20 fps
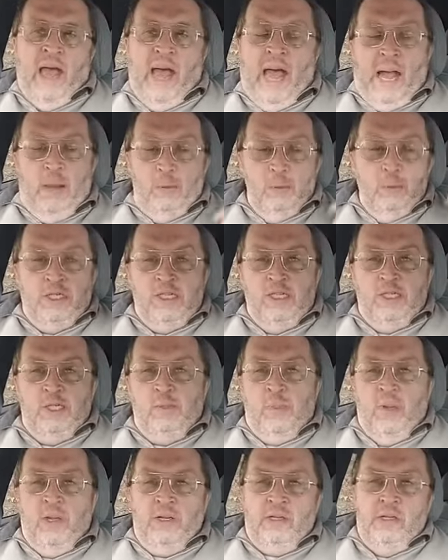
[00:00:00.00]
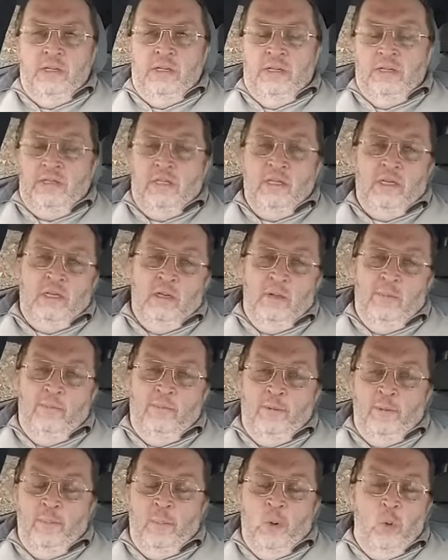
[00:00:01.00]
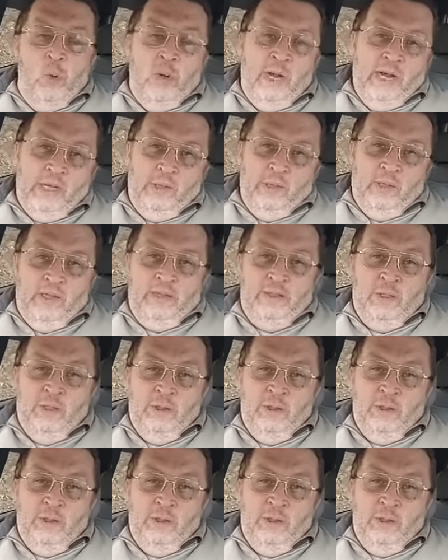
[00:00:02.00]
I was expecting it to come from a way that,